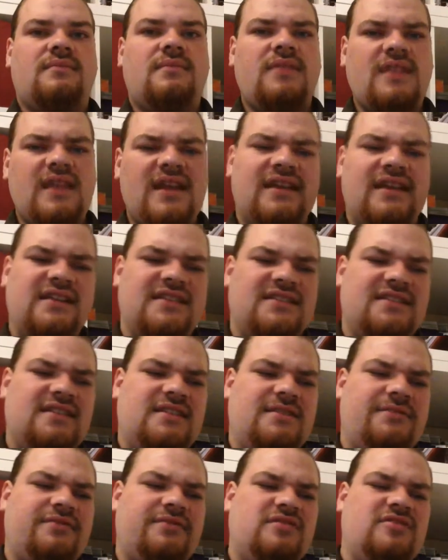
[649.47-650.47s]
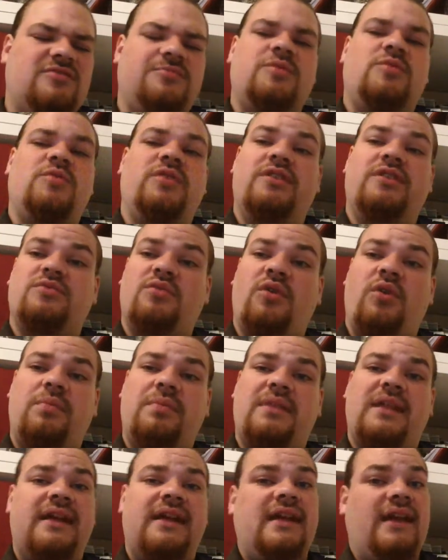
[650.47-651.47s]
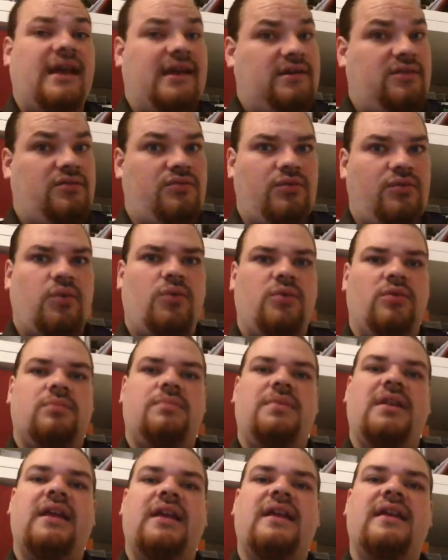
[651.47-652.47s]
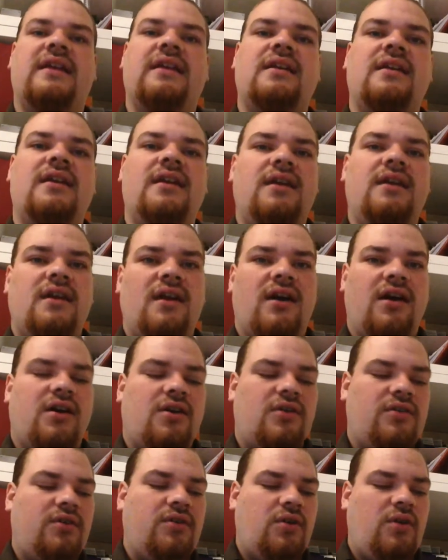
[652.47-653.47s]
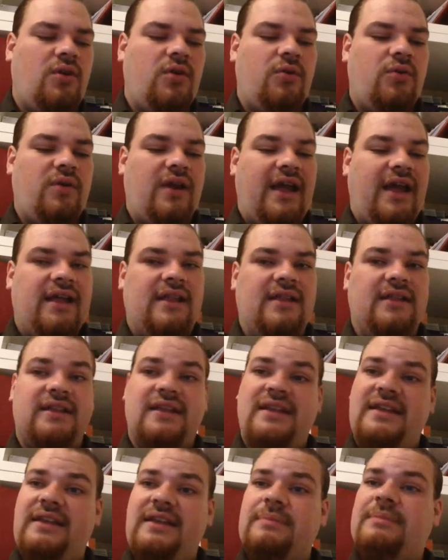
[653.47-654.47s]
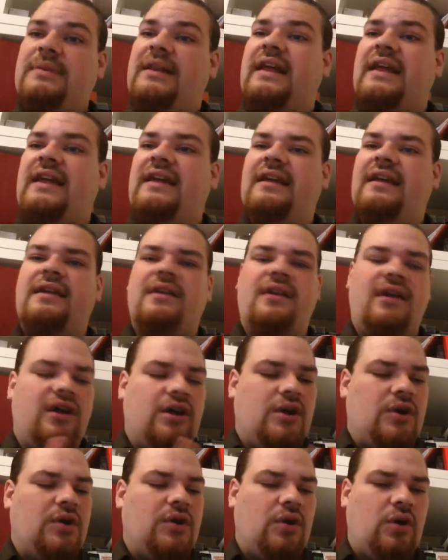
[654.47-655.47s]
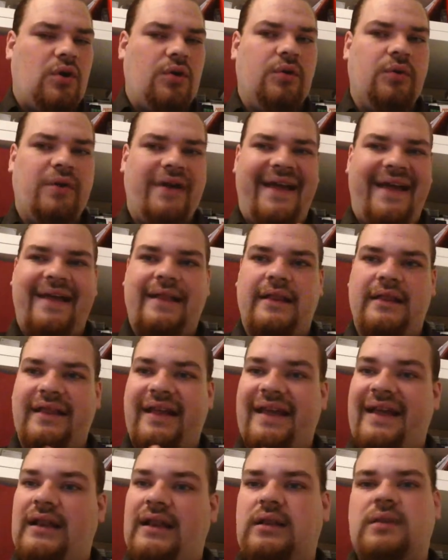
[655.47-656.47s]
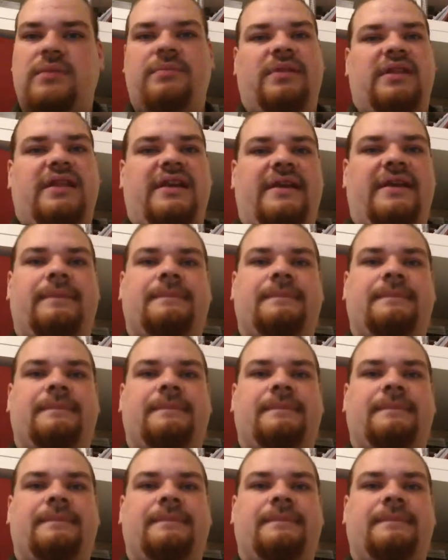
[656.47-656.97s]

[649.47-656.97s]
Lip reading: It is the difference between roleplay and roleplay. R-O-L-E play and R-O-L-L play.